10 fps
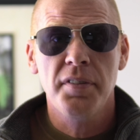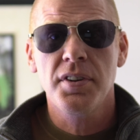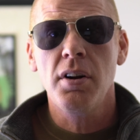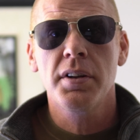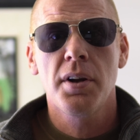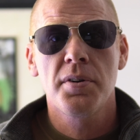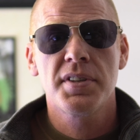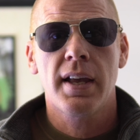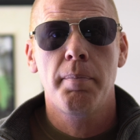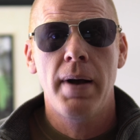I've started
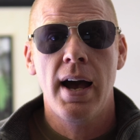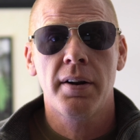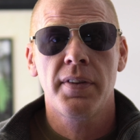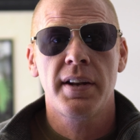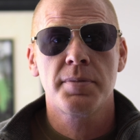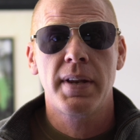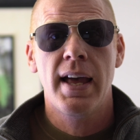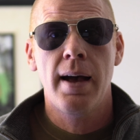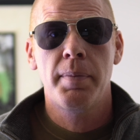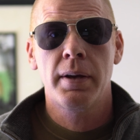noticing a pattern that has been
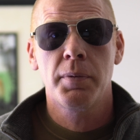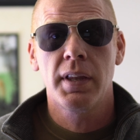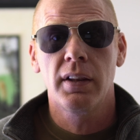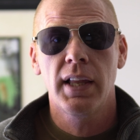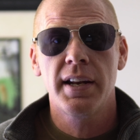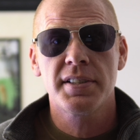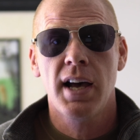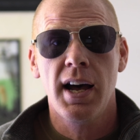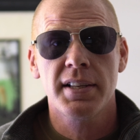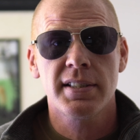happening with the latest
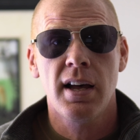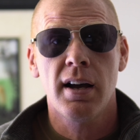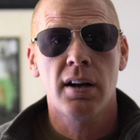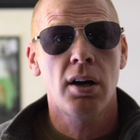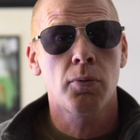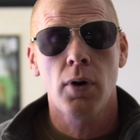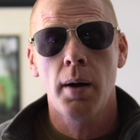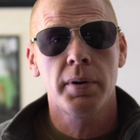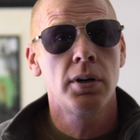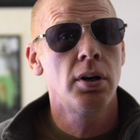hot stock on
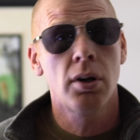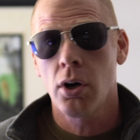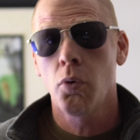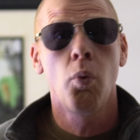Robinhood or